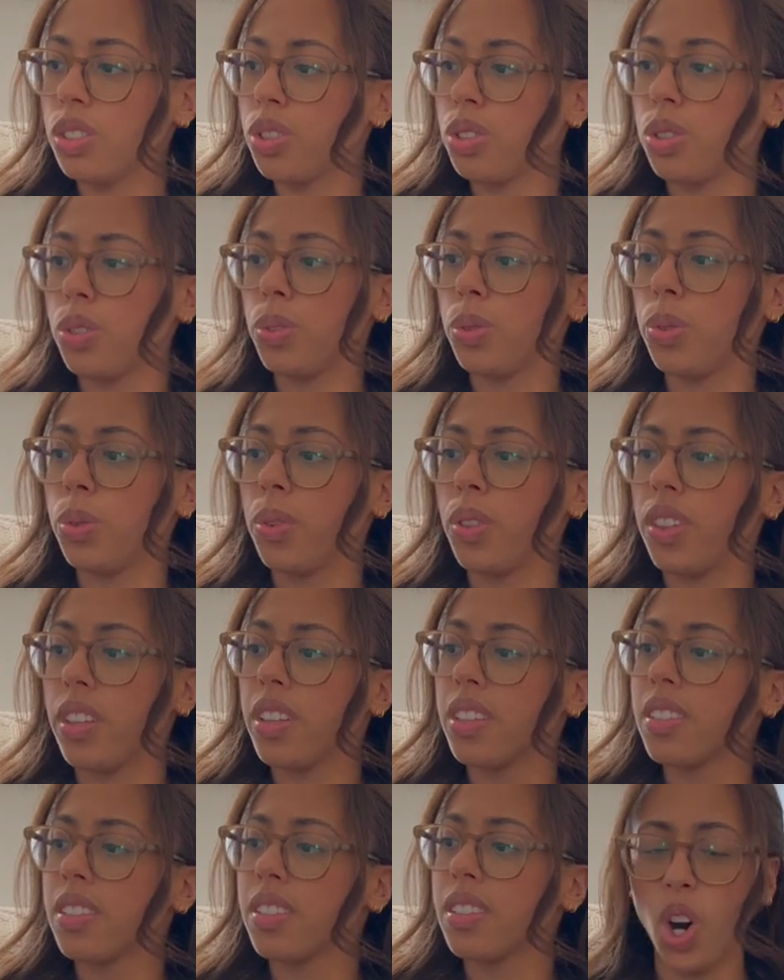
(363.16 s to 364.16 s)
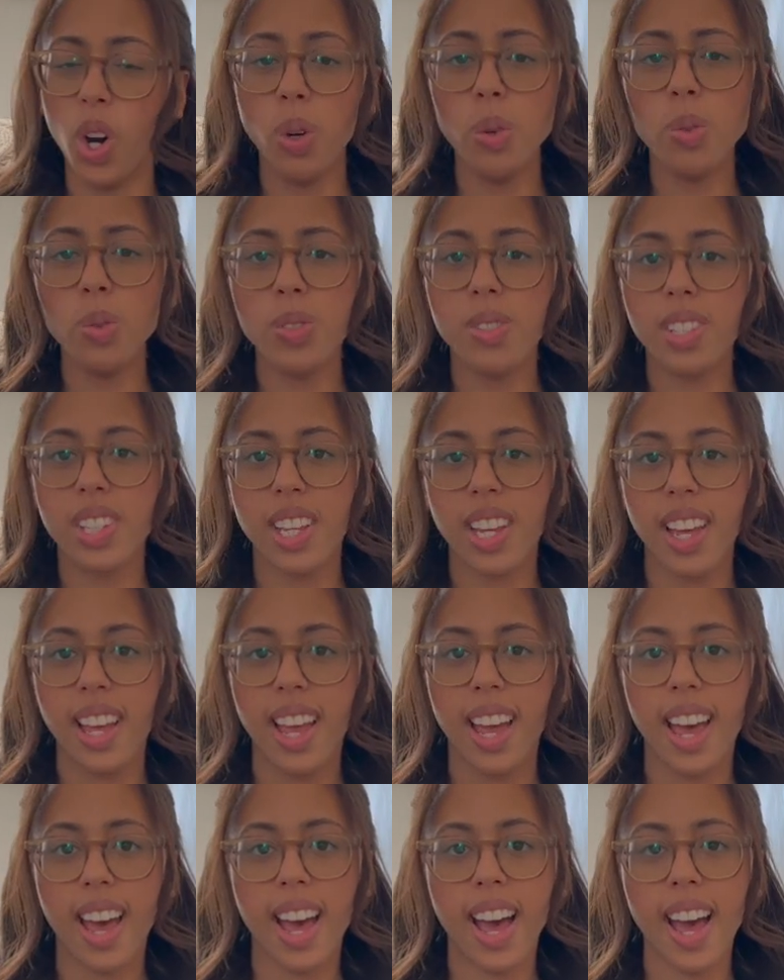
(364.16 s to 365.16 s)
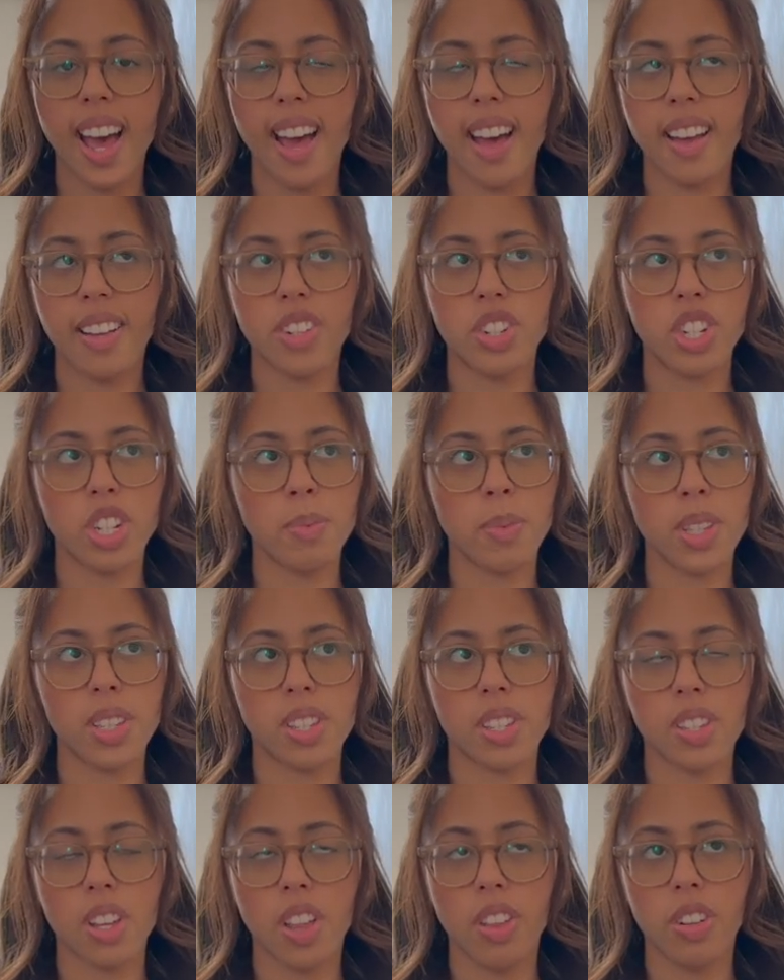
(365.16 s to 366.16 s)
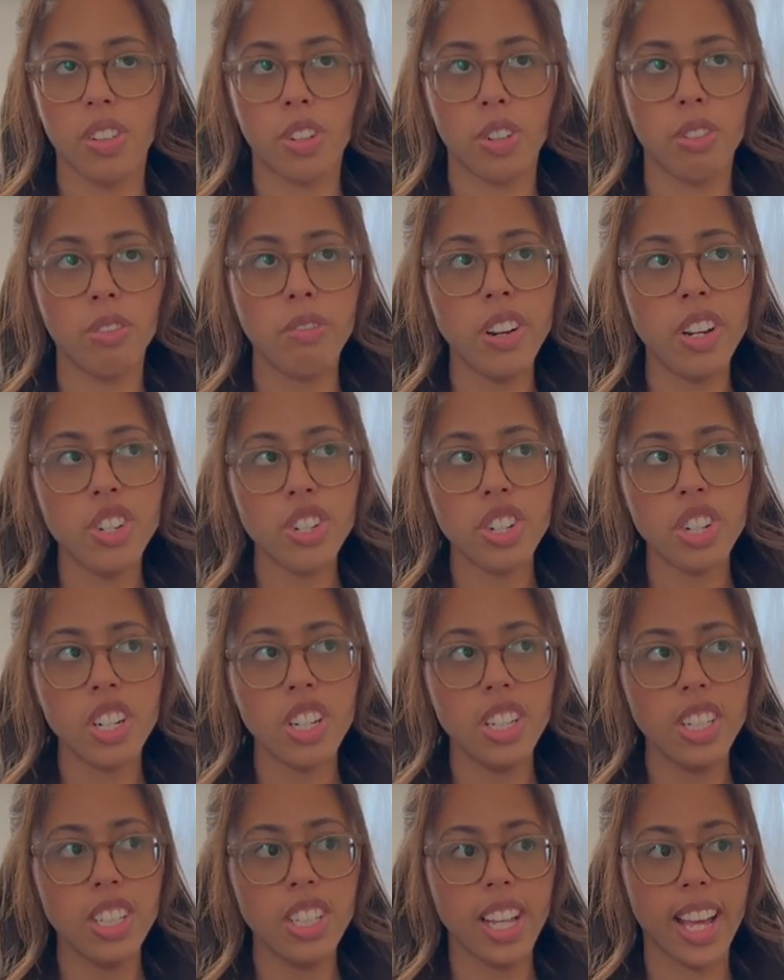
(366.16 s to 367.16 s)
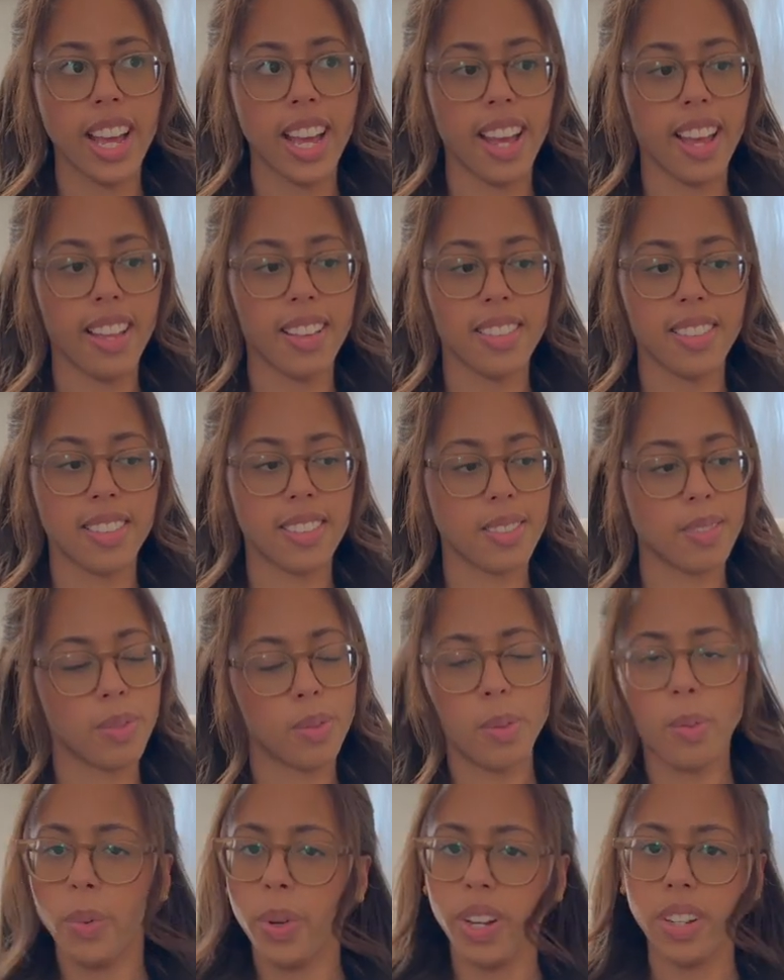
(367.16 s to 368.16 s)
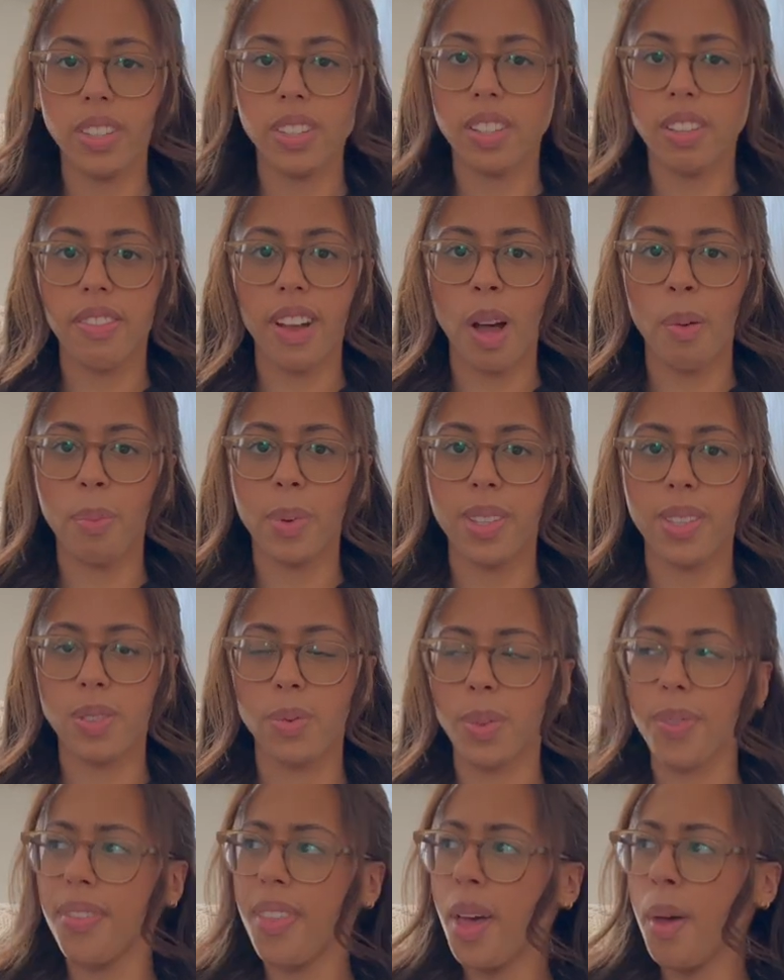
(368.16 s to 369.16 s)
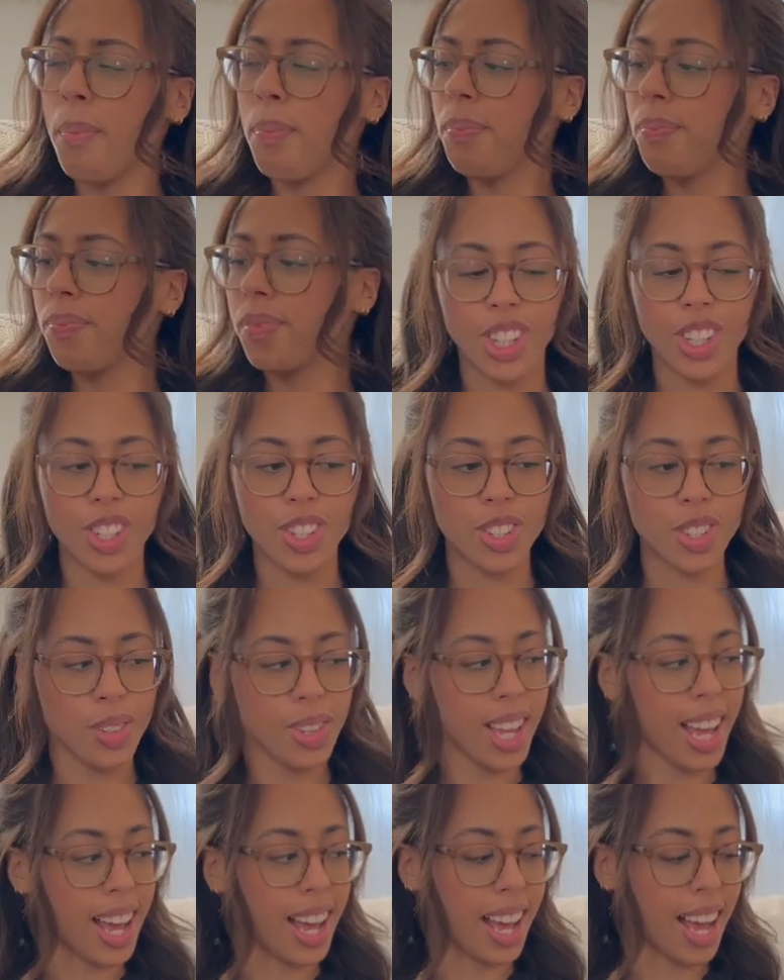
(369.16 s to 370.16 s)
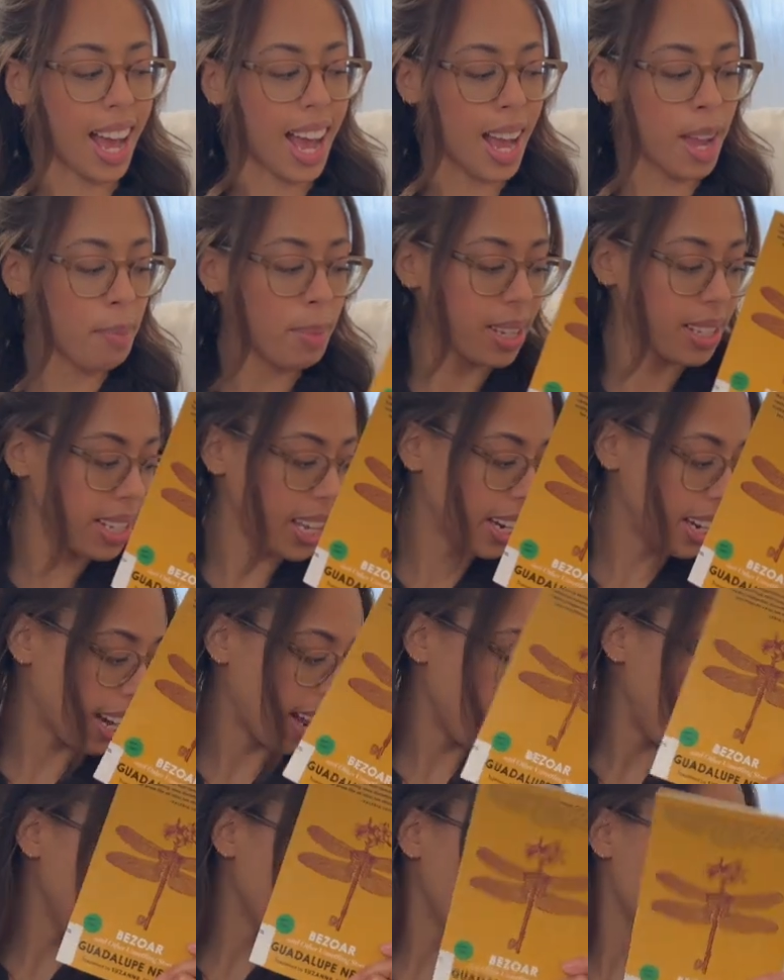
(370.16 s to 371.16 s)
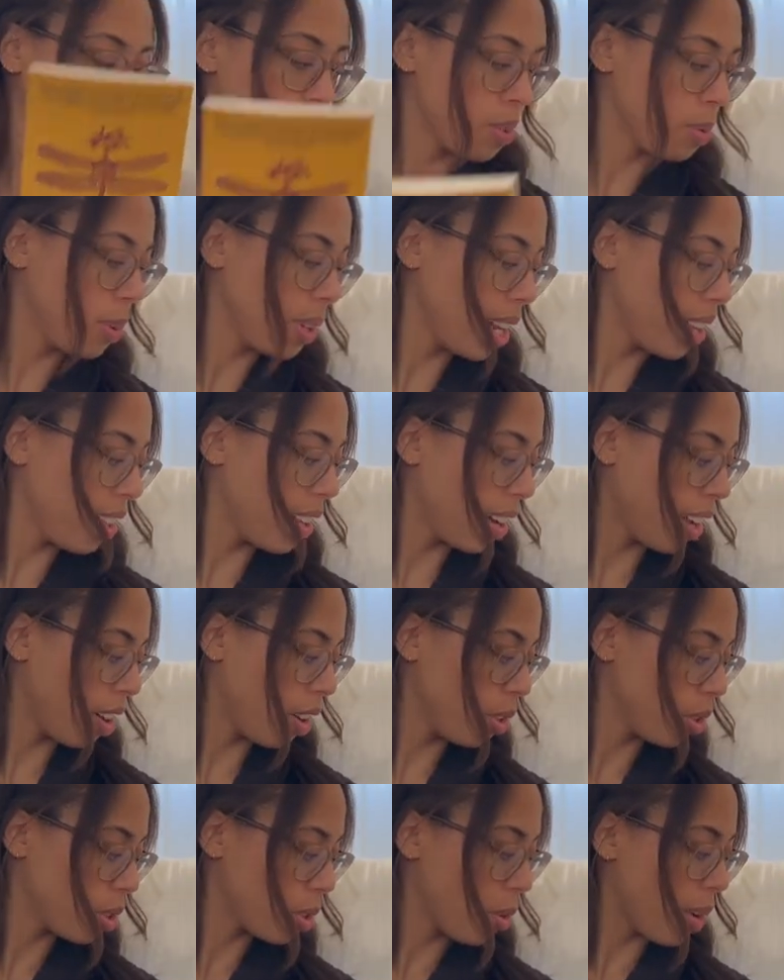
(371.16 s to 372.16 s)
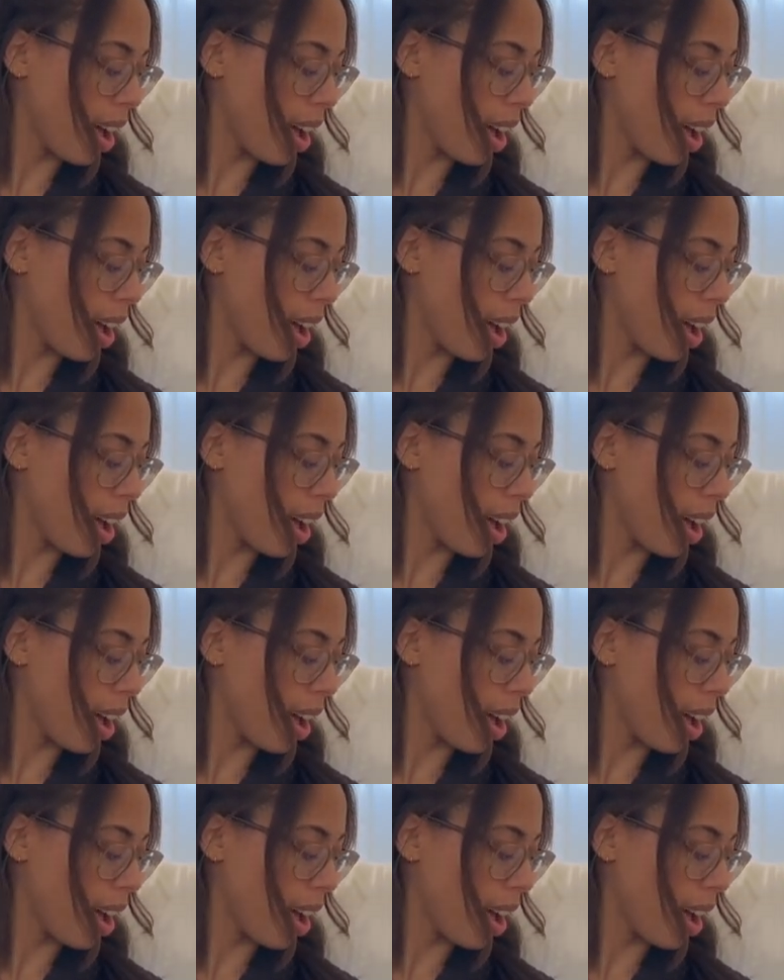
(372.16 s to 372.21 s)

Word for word: to this host and she meets this other little French girl and weird stuff happens with them so yeah I'm excited I have this one and then I also